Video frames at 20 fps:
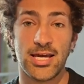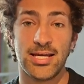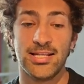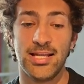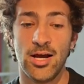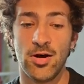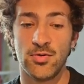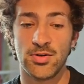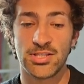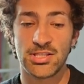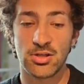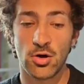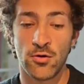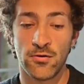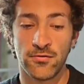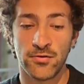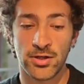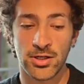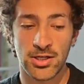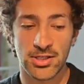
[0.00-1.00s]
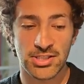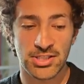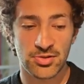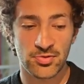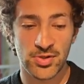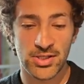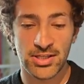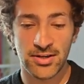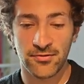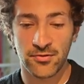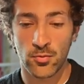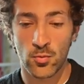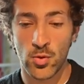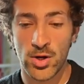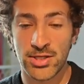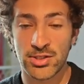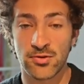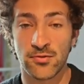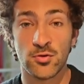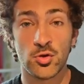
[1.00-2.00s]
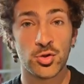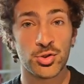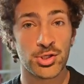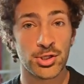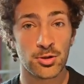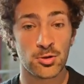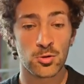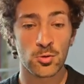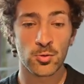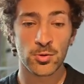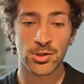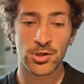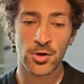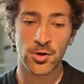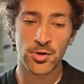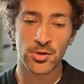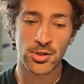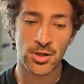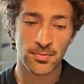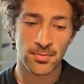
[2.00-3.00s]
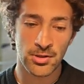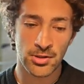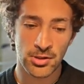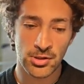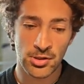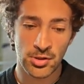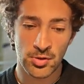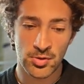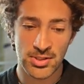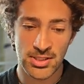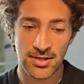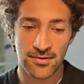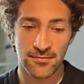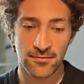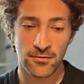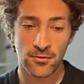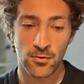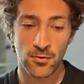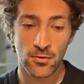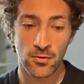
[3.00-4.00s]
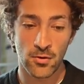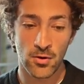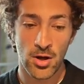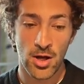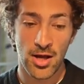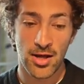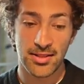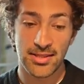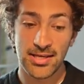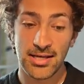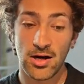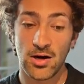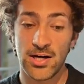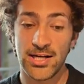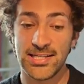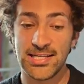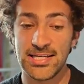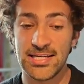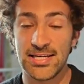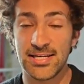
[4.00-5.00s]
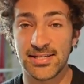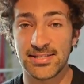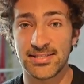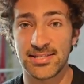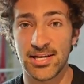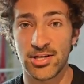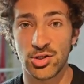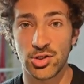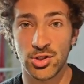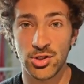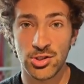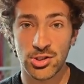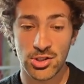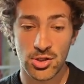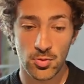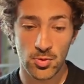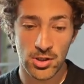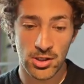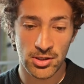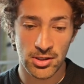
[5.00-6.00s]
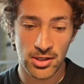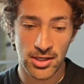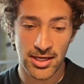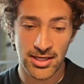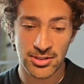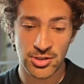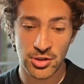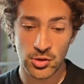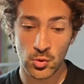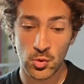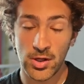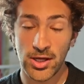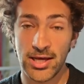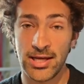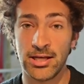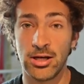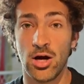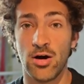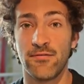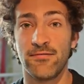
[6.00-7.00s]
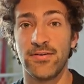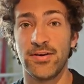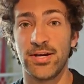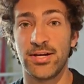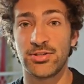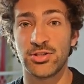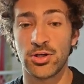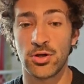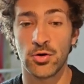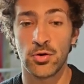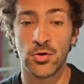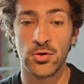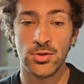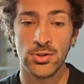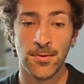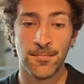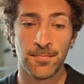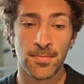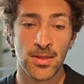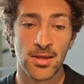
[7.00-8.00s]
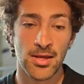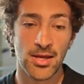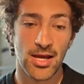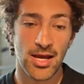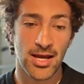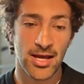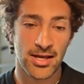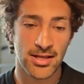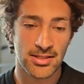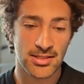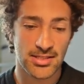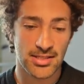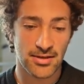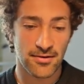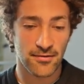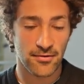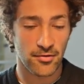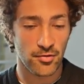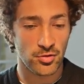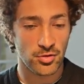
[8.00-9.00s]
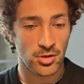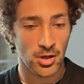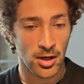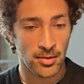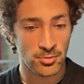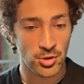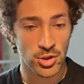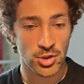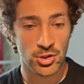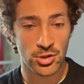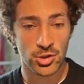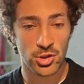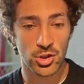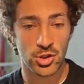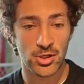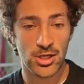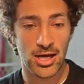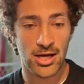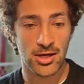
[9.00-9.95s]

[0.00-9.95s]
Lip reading: and now it's offering us 3 different ways of using Claude Code. I'm going to use it for the IDE extension. So we're going to install it in our VS Code. And I'm just going to show you